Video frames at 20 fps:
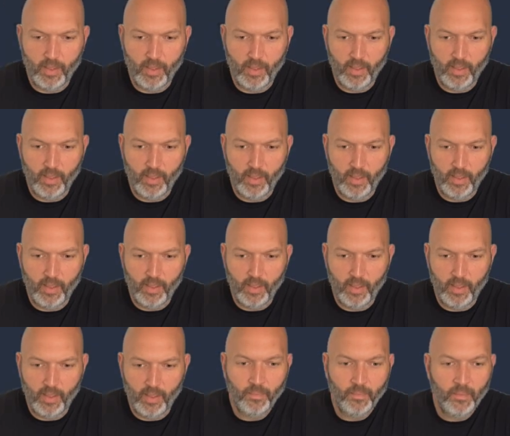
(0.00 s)
It's just noise.
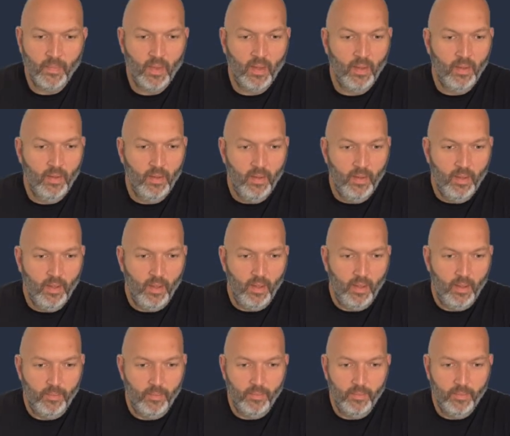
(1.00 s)

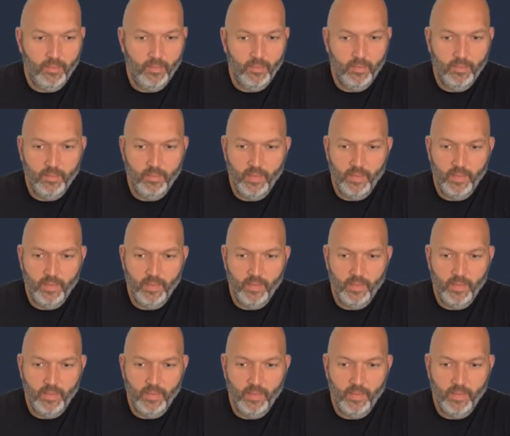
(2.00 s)
Yeah, so
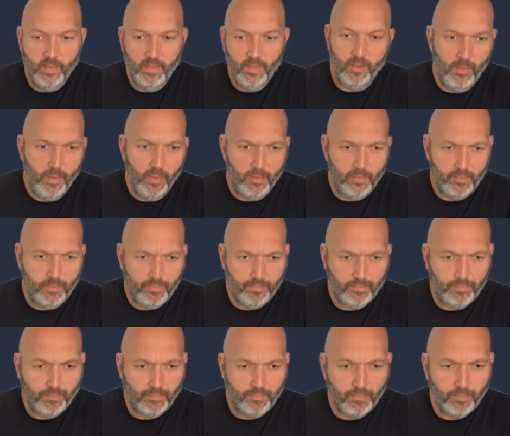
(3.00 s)
here's GraphQL.
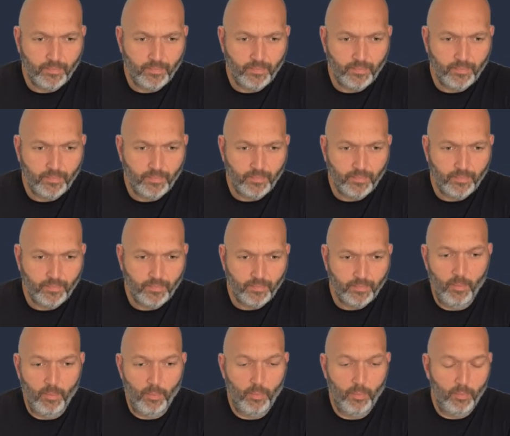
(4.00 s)

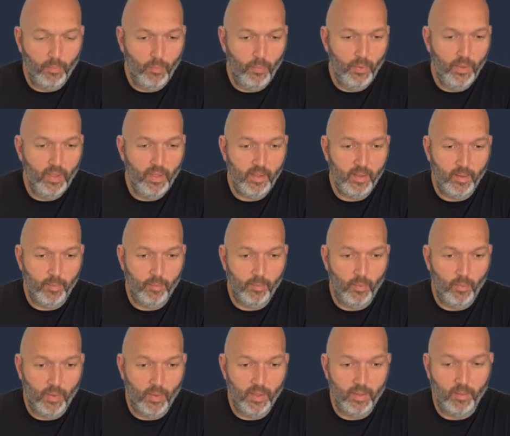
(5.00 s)
Now,
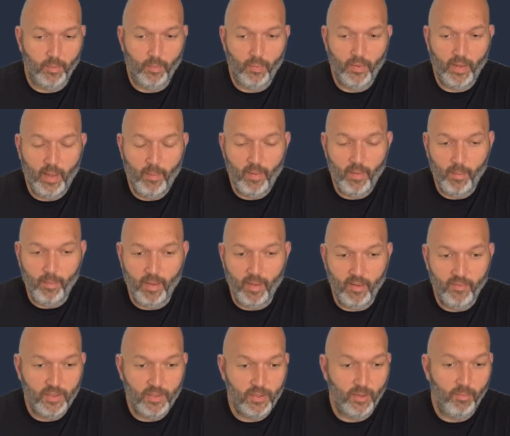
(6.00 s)
one of the primary
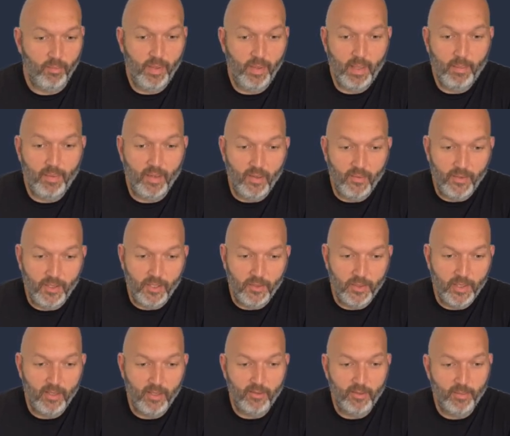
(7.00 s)
benefits, or a big benefit you'll
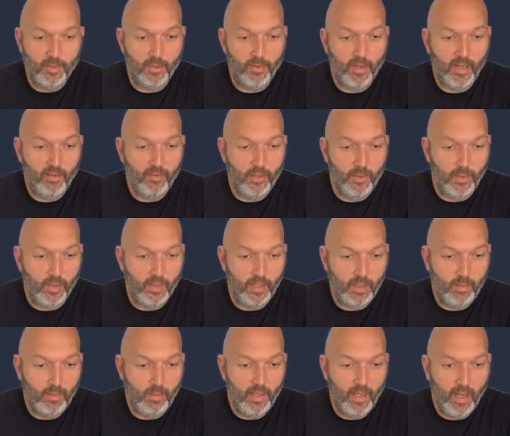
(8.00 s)
get from a
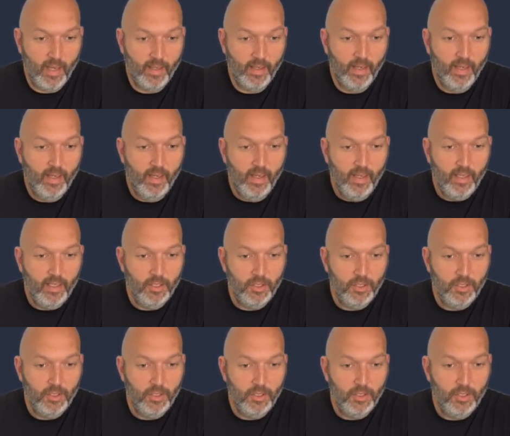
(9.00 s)
GraphQL API, is
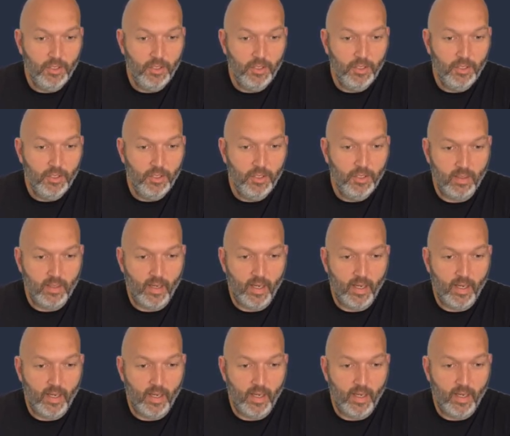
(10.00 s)
you will get this
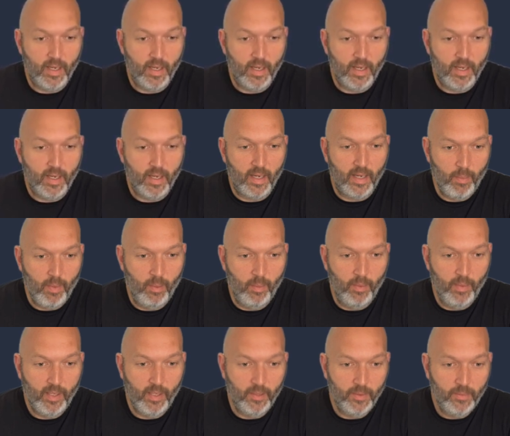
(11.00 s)
documentation tab
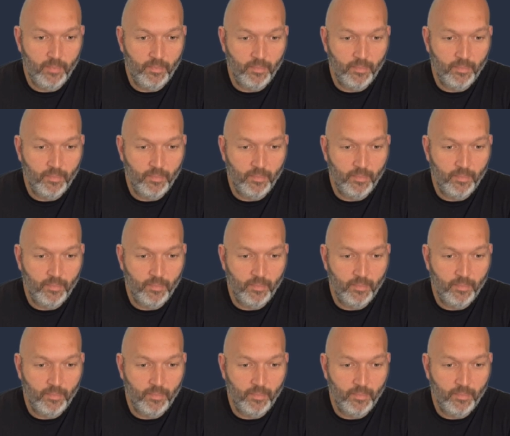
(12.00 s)
over here.